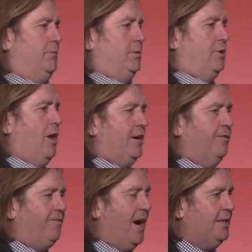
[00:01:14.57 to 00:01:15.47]
not going
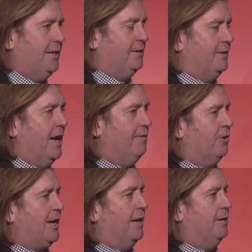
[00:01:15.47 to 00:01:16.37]
to find it ever
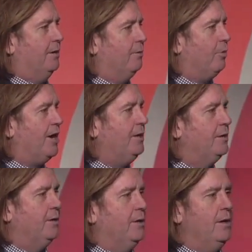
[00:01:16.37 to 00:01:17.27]
again, right?
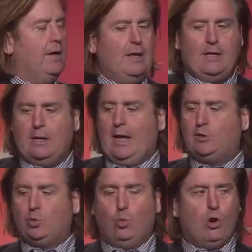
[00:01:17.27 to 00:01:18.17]

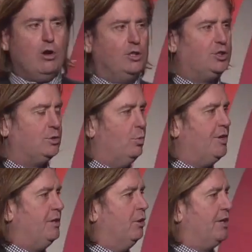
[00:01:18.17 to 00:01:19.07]
It's worse when
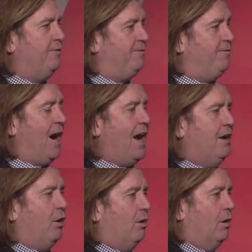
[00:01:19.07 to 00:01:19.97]
you look at
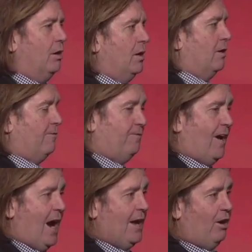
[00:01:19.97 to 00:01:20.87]
file.
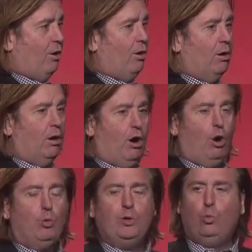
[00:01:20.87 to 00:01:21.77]
File,
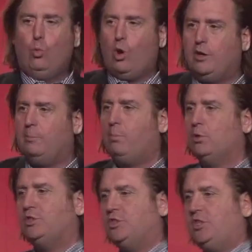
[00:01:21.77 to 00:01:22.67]
only
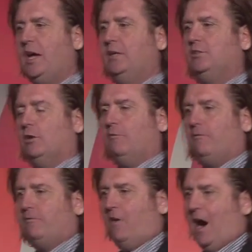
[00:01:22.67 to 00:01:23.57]
1% of
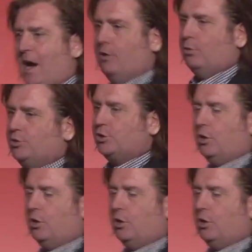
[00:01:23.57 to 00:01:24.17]
files